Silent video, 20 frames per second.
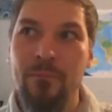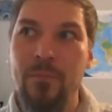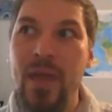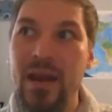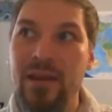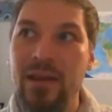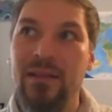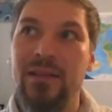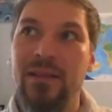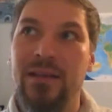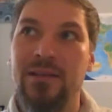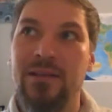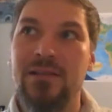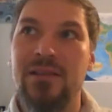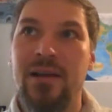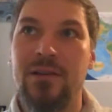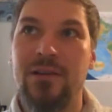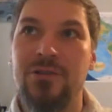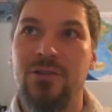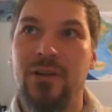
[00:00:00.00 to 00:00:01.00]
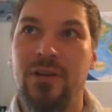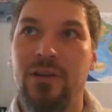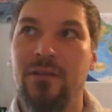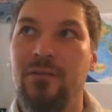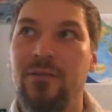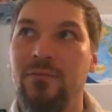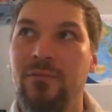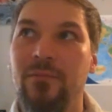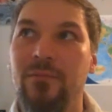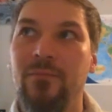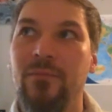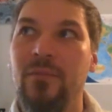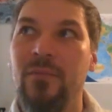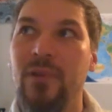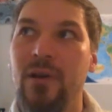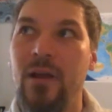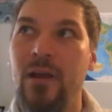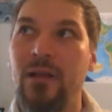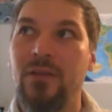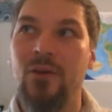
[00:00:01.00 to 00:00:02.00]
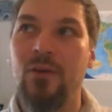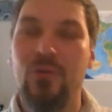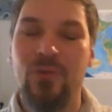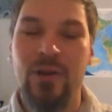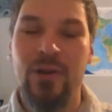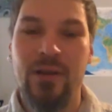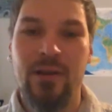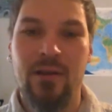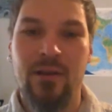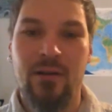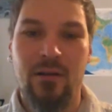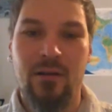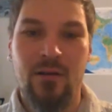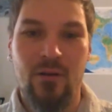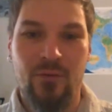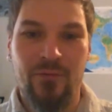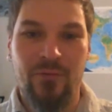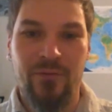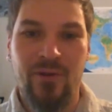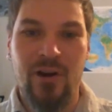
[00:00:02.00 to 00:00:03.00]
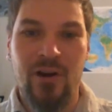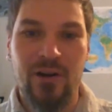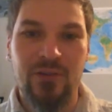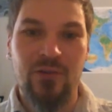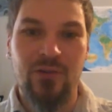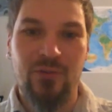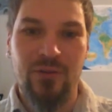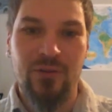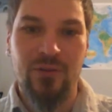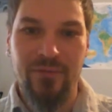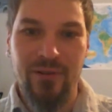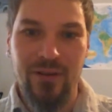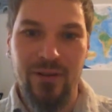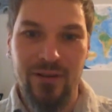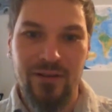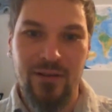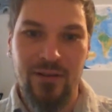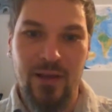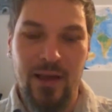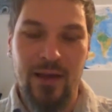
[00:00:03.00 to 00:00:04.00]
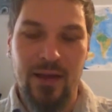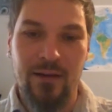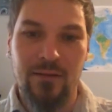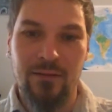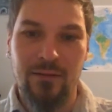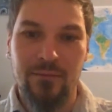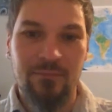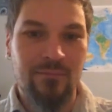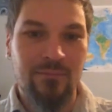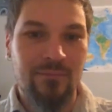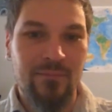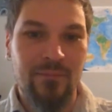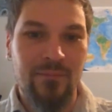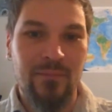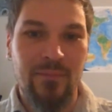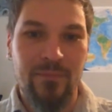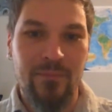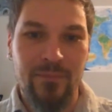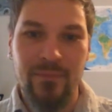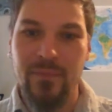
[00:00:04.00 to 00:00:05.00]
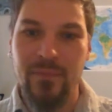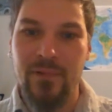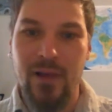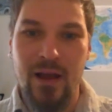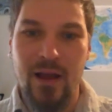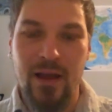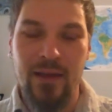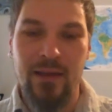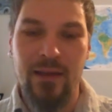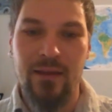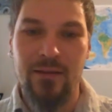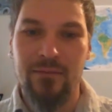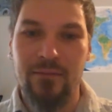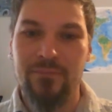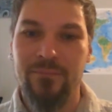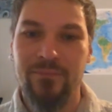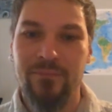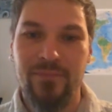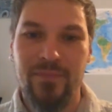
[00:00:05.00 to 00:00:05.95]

Many things actually, not only of cartography, and I